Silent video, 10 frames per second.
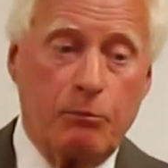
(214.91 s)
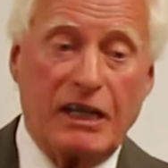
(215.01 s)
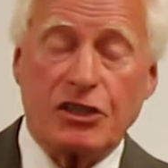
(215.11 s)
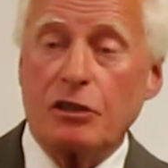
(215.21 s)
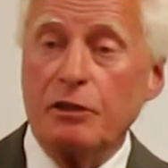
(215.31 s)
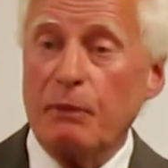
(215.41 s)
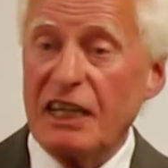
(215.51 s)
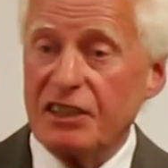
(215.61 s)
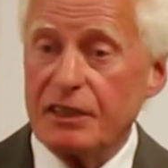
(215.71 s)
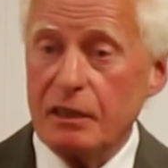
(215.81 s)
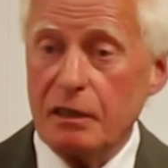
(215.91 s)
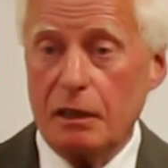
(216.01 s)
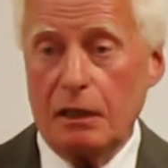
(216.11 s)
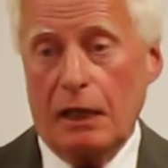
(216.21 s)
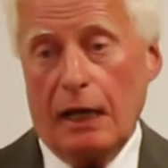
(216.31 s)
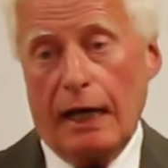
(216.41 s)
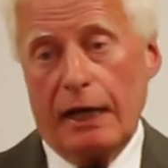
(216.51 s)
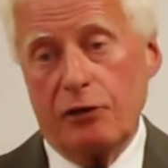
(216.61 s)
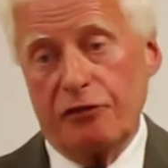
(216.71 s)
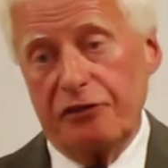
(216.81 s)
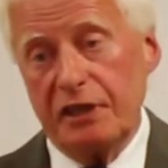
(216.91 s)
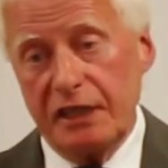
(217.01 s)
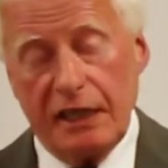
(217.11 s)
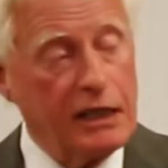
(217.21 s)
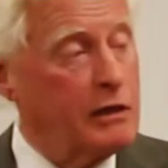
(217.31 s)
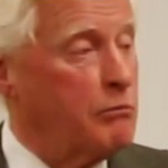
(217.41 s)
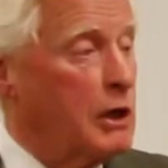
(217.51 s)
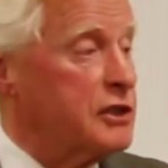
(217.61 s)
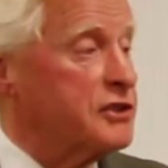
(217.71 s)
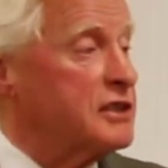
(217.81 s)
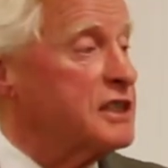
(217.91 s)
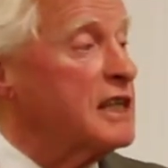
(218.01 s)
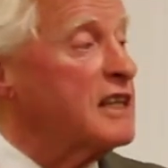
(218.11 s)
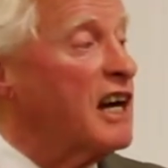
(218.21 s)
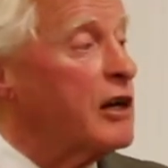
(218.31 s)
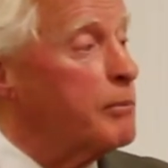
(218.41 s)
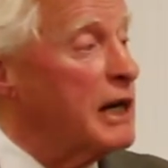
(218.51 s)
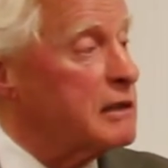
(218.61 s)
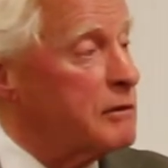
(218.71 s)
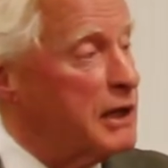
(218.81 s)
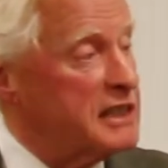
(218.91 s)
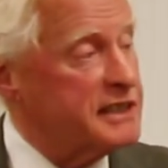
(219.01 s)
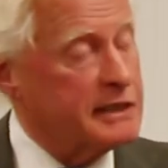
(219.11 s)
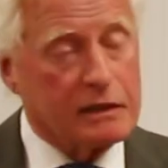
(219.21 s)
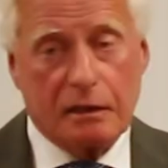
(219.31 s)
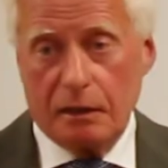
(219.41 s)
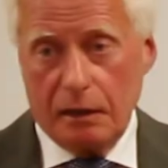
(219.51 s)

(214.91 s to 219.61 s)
bachelor in medicine and a three-year master's in chiropractic medicine.